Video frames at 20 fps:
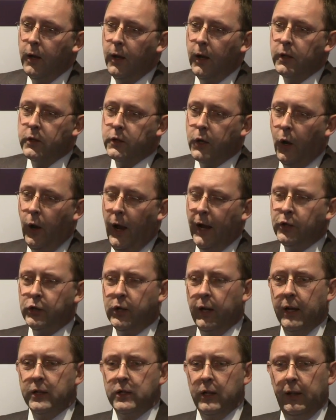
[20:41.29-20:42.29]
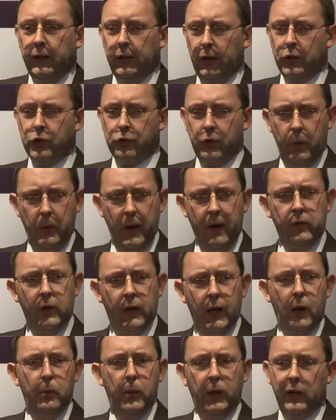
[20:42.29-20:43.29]
And so actually, as an industry, we have to
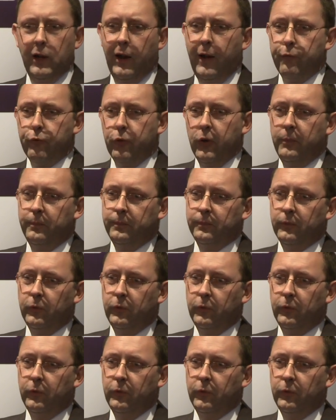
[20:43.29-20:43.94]
get a bit cleverer.